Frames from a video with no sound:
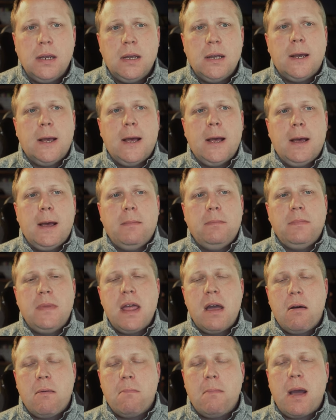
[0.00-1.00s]
Um,
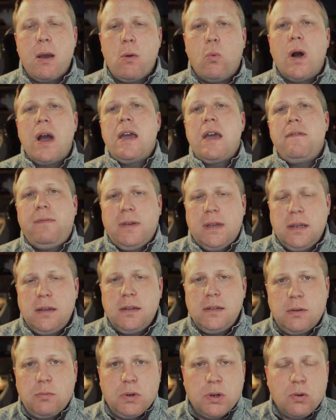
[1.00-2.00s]
now, my wife
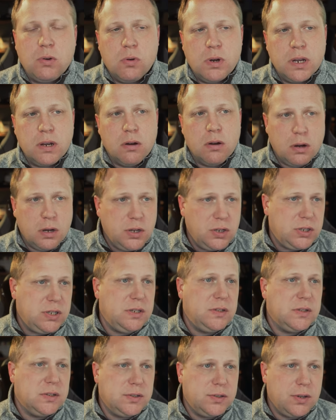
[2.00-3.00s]
is a recording artist.
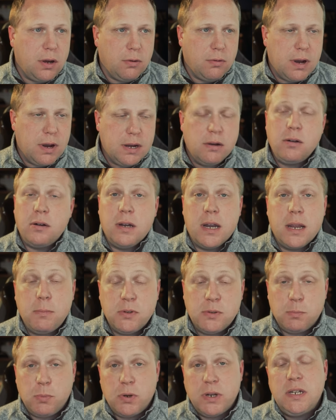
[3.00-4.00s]
She's a songwriter. Her name
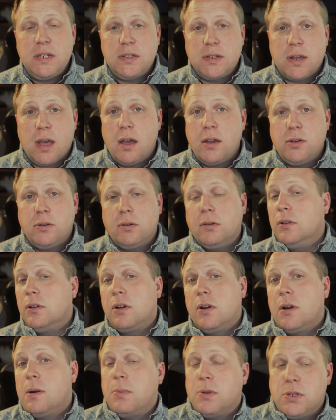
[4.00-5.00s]
is Brittany Scott. You can look
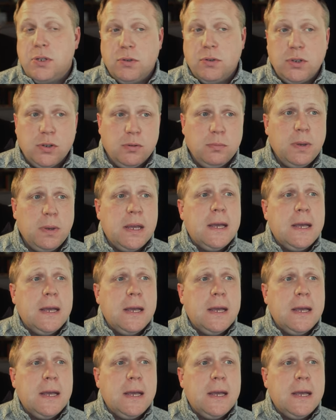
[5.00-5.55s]
her up on YouTube.